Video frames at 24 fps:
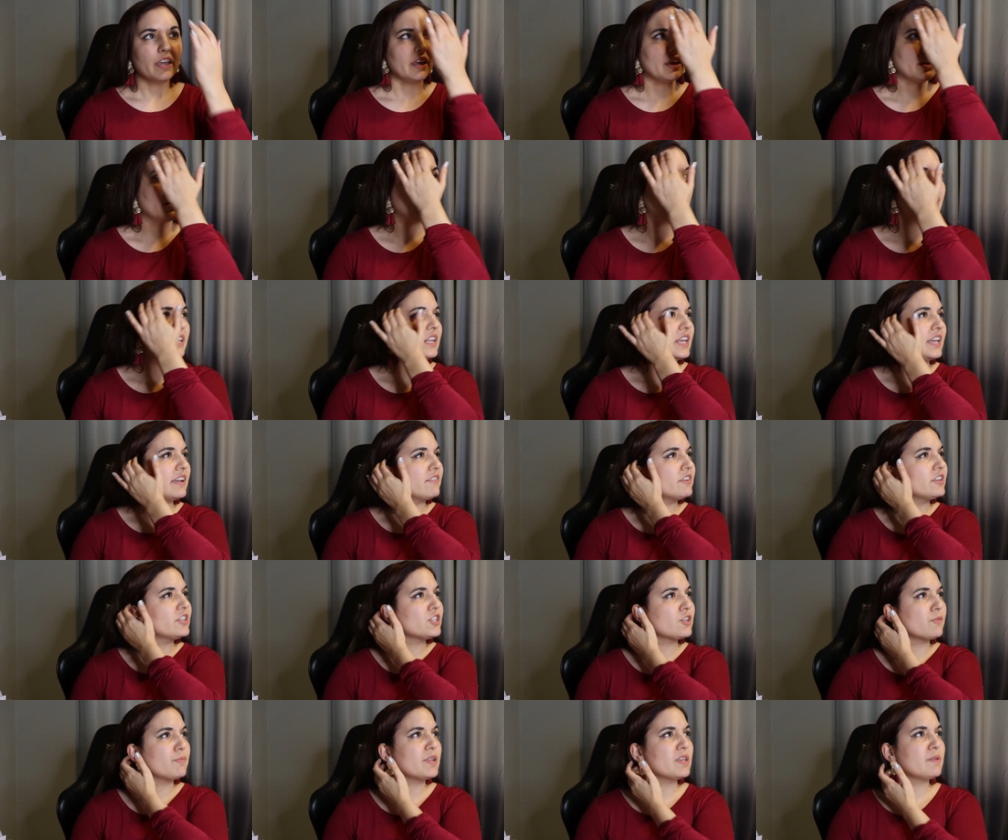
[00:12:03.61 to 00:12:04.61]
And then every
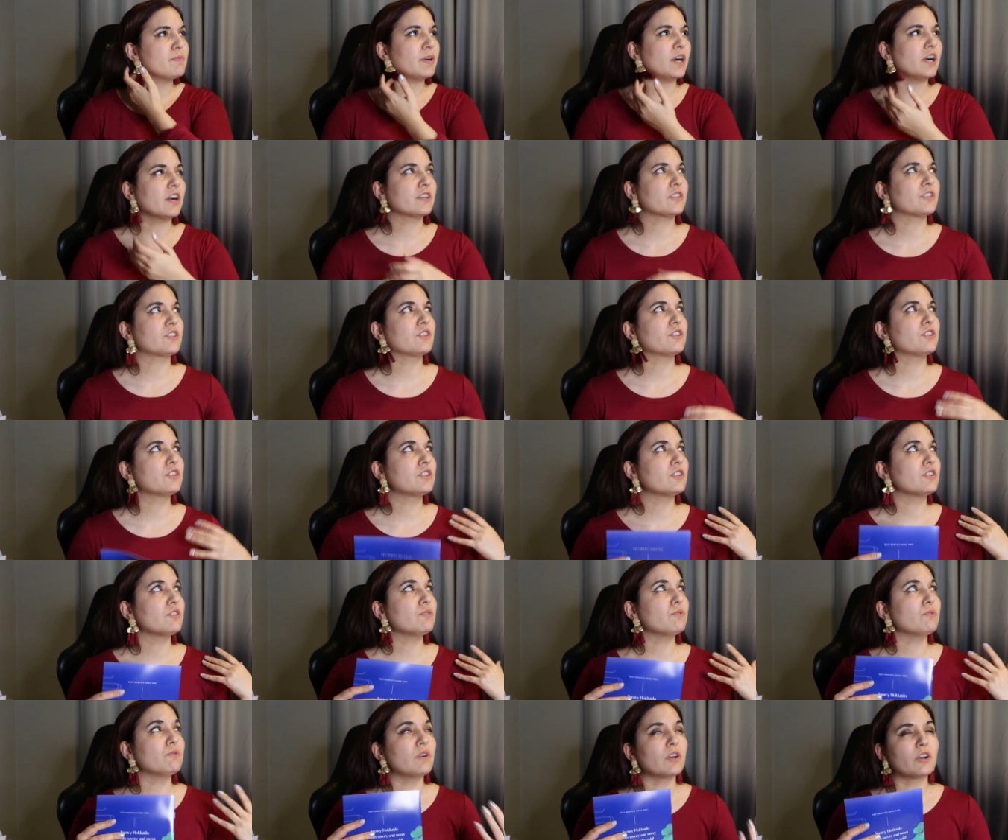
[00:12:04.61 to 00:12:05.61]
so many boxes,
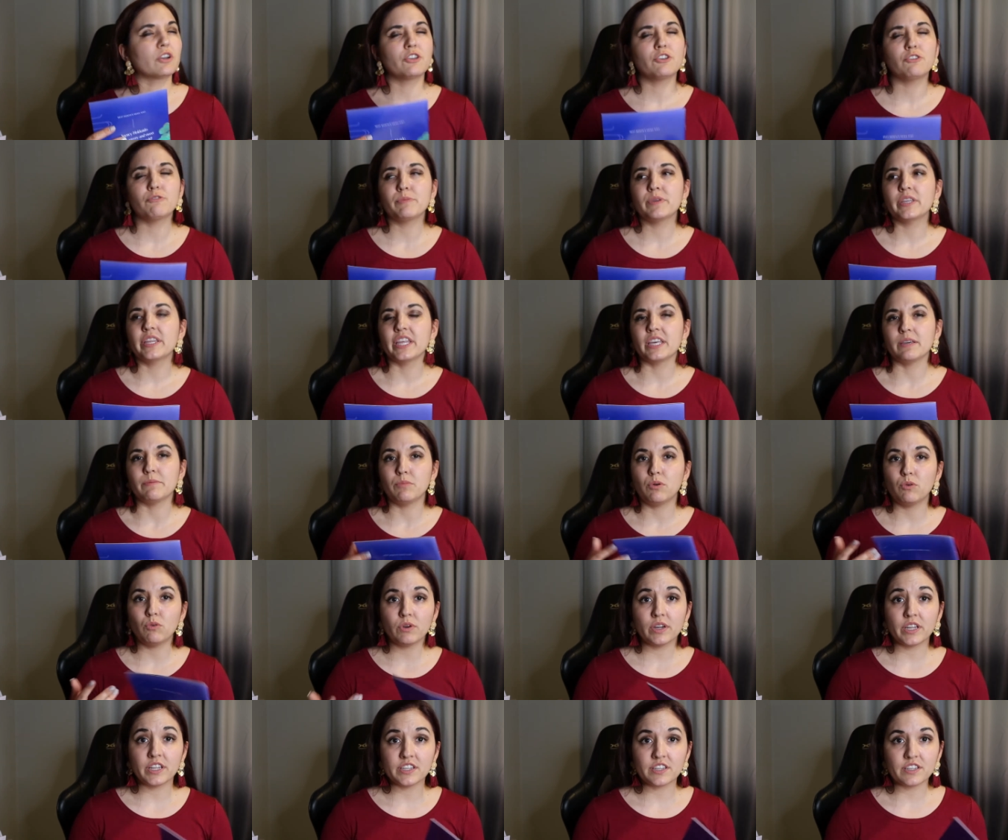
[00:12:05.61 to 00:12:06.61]
you accumulate
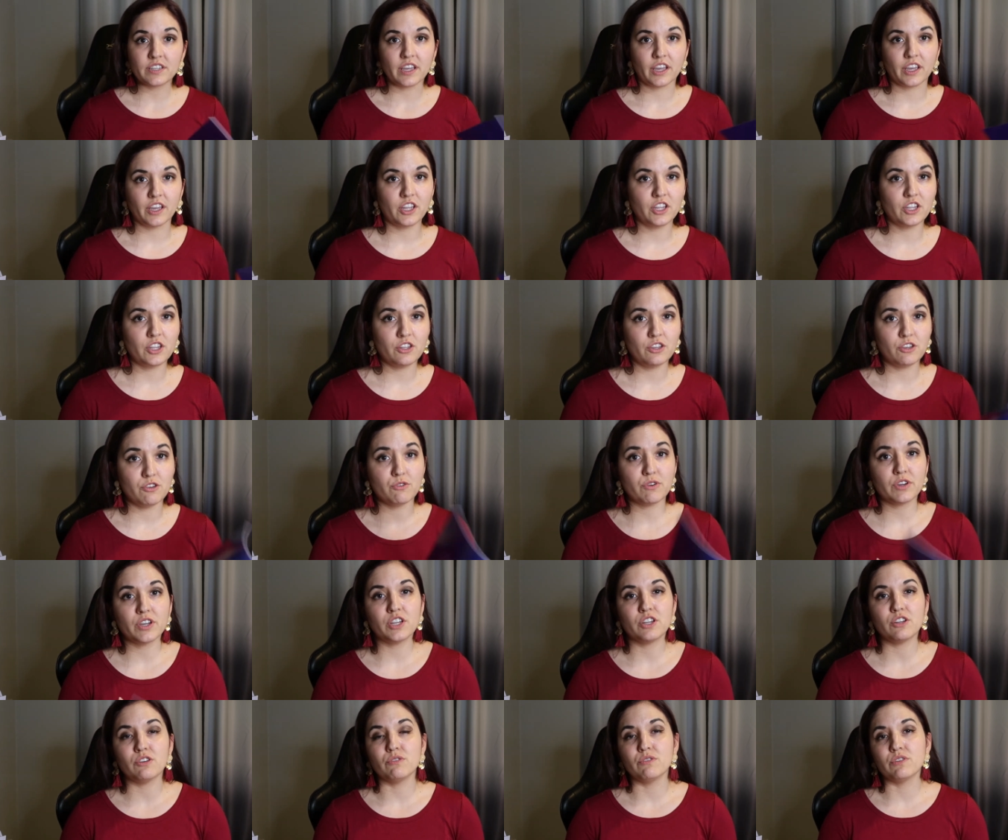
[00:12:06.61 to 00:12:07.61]
points that can you
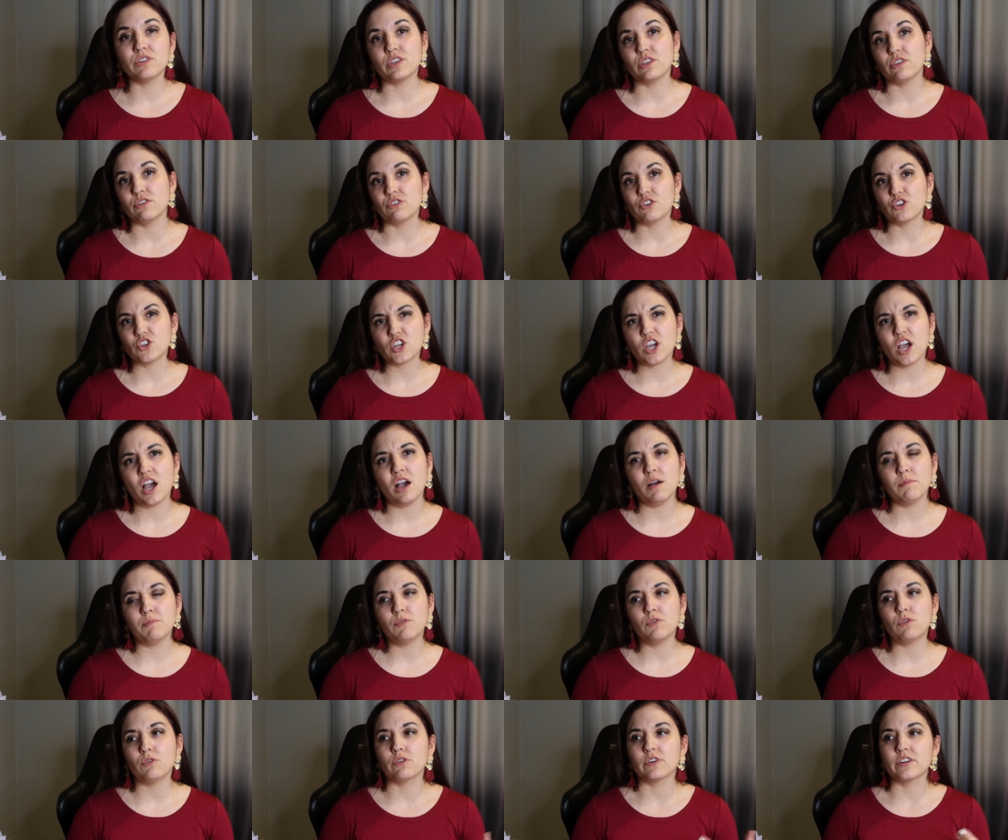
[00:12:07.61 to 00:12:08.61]
can use in their
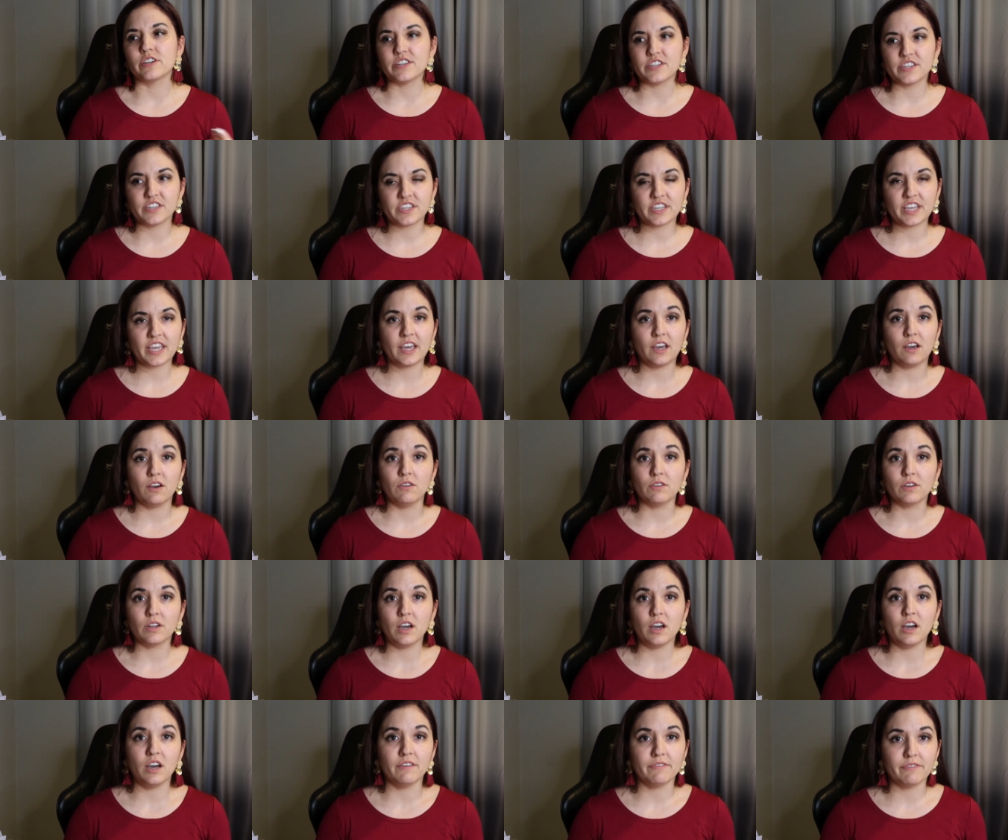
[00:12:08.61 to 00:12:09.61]
shop or a
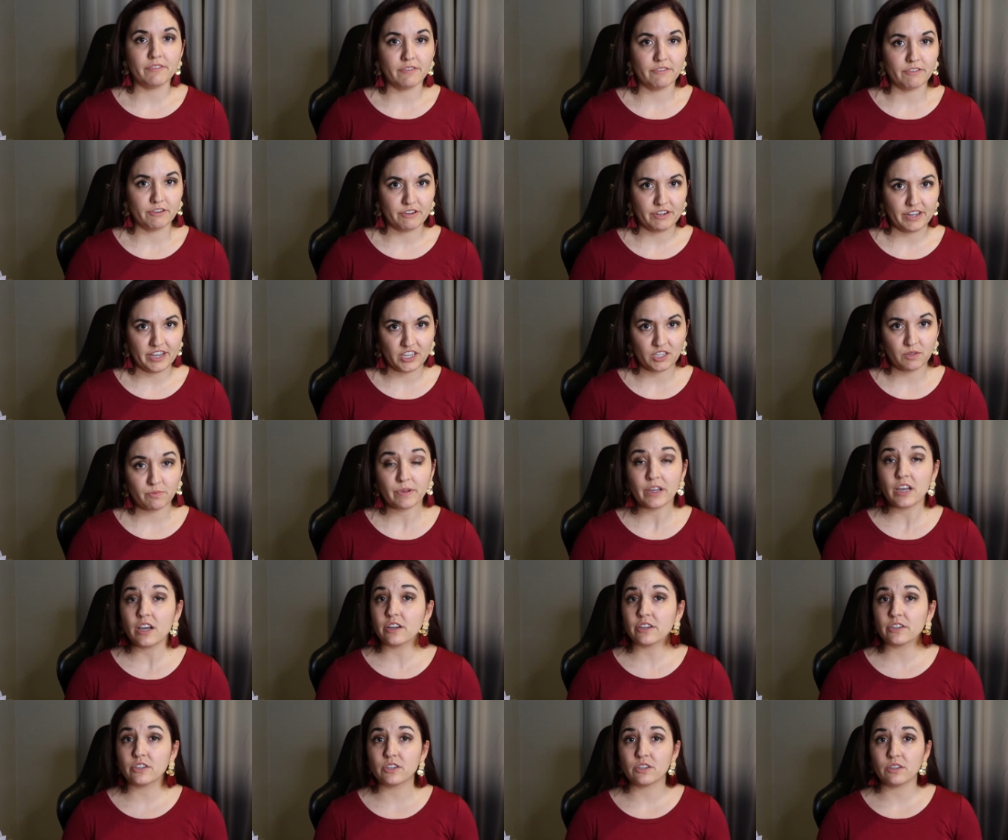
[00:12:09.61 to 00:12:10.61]
discount off of your next
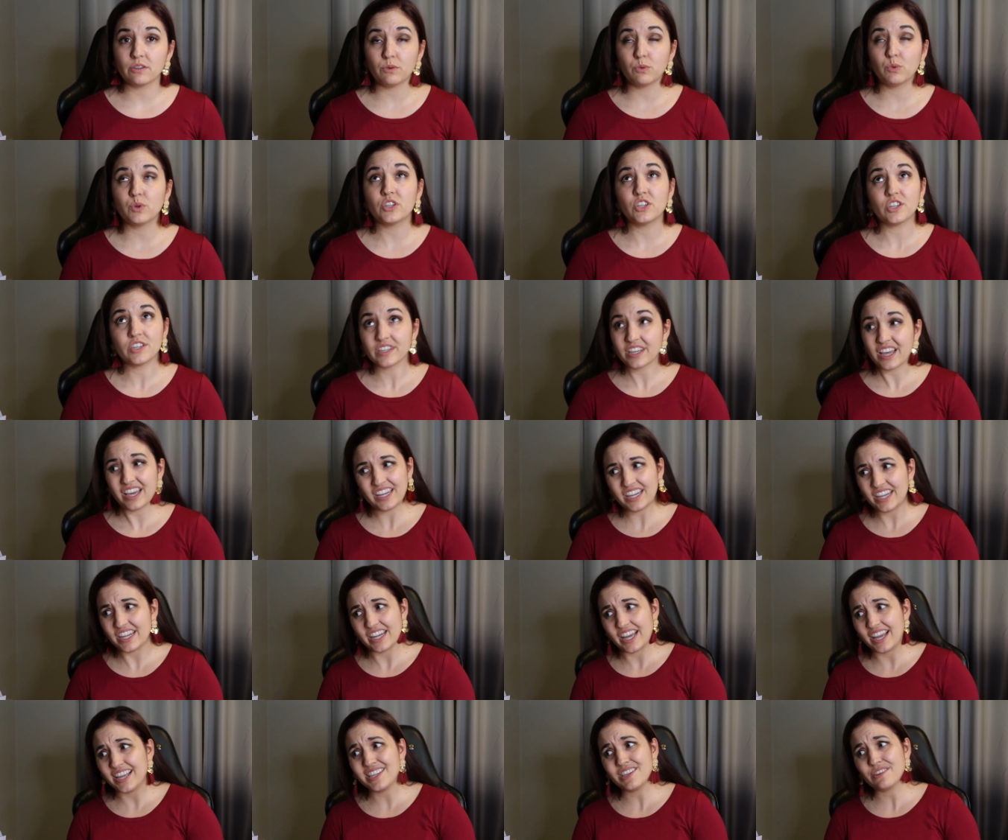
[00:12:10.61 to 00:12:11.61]
box, which is kind
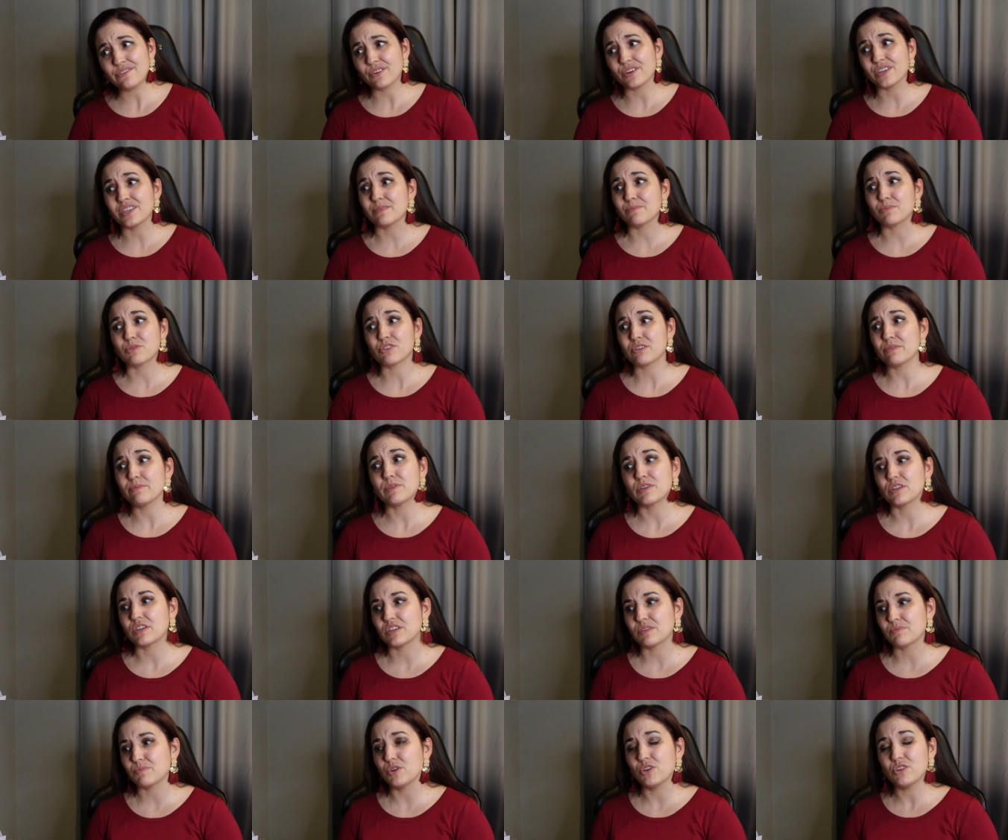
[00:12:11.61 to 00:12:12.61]
of nice for a subscription
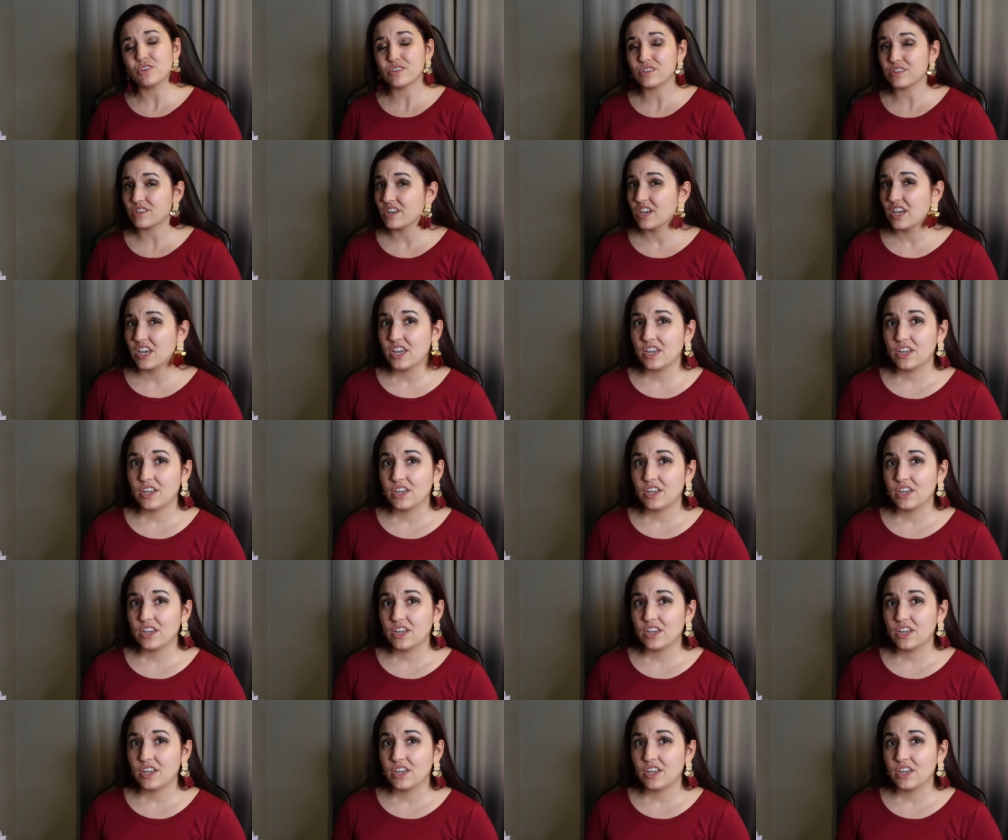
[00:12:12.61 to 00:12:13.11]
because most